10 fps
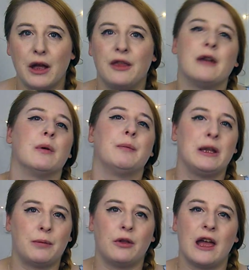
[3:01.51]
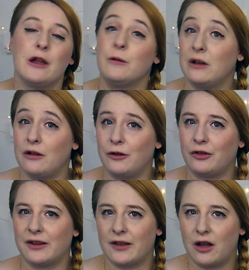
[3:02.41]
and there were people there who did not
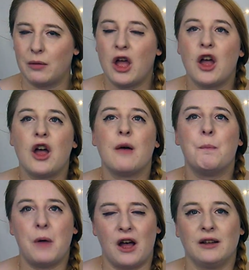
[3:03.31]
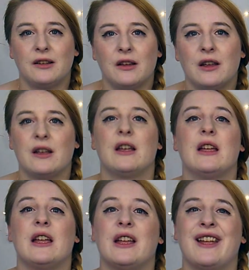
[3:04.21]
dress up, but
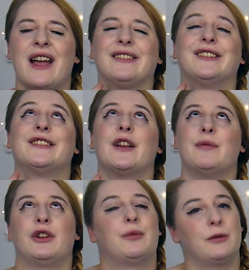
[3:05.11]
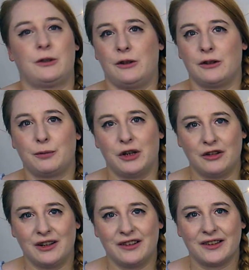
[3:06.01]
it adds so much more to your
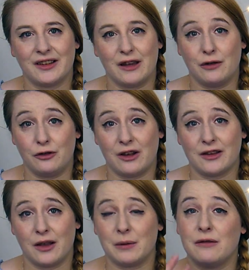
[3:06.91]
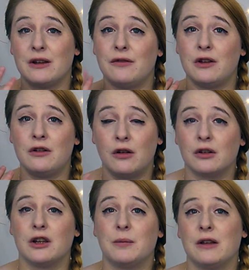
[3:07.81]
experience if you dress up, even if you're not
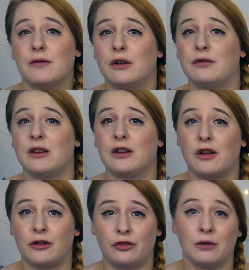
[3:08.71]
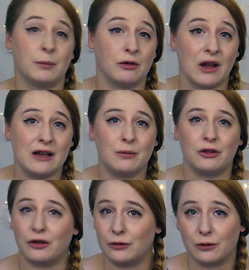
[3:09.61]
going to be involved in the costume parade,
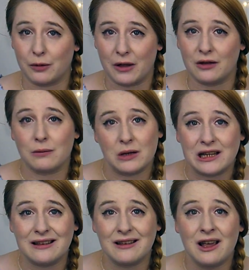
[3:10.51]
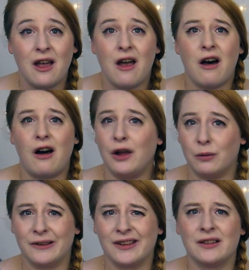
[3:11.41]
which I'll talk about in a minute. I
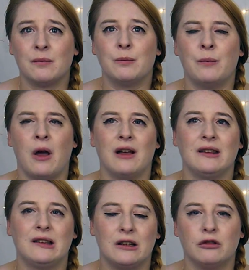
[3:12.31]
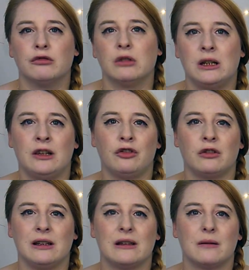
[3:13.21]
wasn't, but I still really
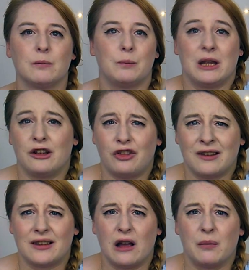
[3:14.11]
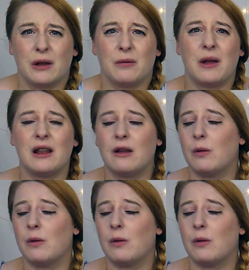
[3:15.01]
enjoyed being dressed up. It meant that